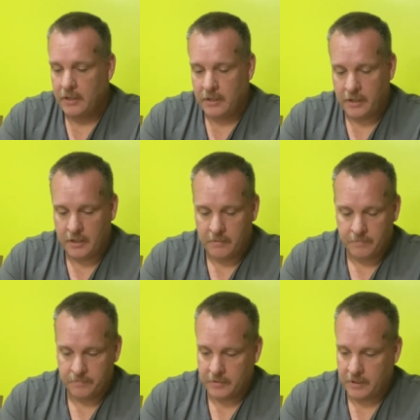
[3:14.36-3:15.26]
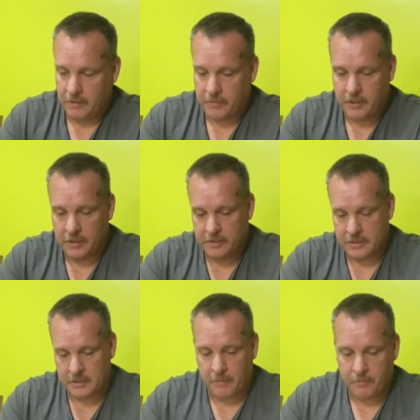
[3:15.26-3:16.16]
um, I'm going to
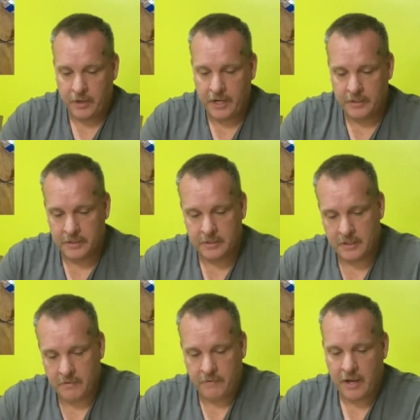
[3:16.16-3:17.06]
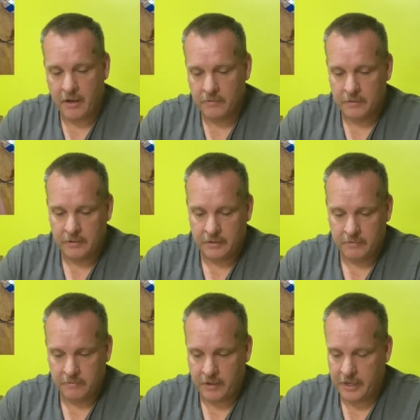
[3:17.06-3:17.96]
separate this stuff out,
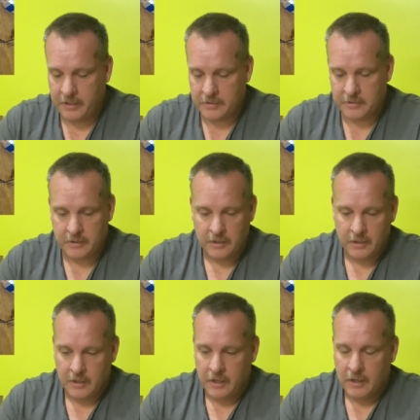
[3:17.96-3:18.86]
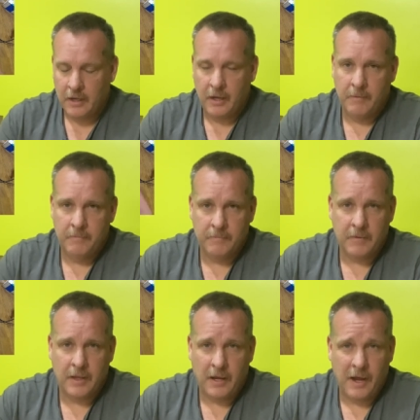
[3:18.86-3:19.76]
find... Um,
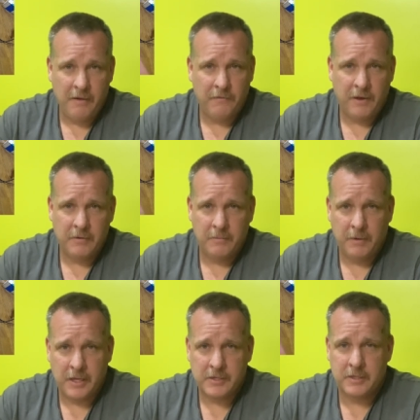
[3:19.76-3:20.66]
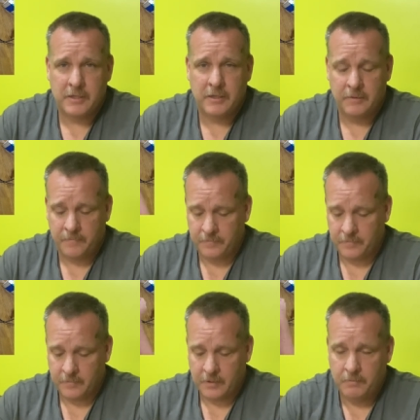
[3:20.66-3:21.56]
I found it best
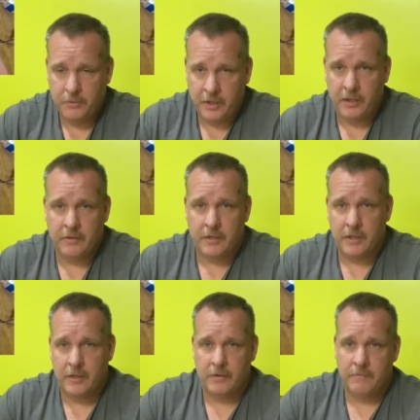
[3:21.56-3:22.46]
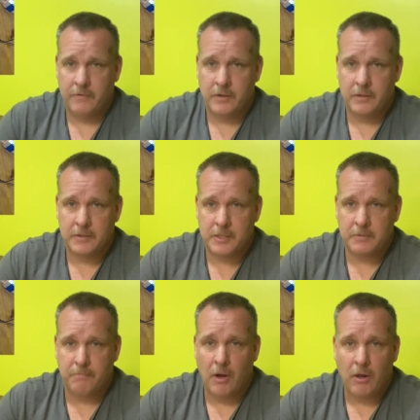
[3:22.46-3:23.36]
putting the, the
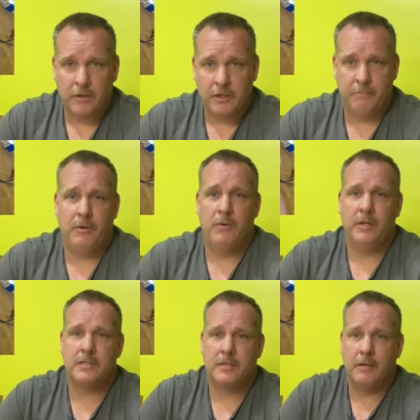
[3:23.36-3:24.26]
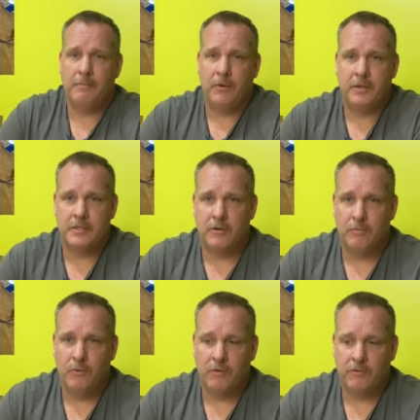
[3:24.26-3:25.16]
smaller components, the components that are
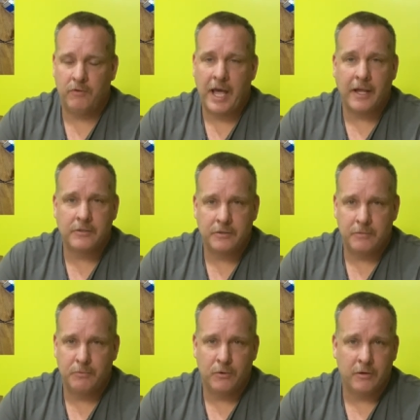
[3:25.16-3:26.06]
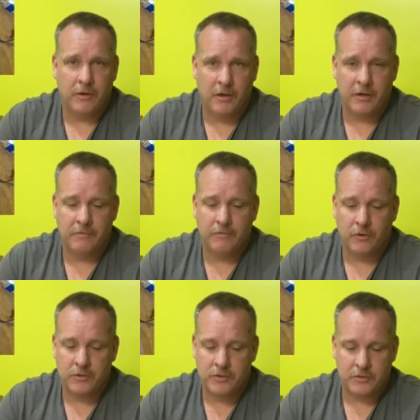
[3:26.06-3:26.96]
more flat to the board on
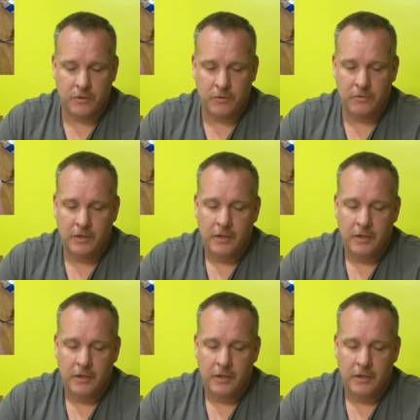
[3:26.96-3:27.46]
first. So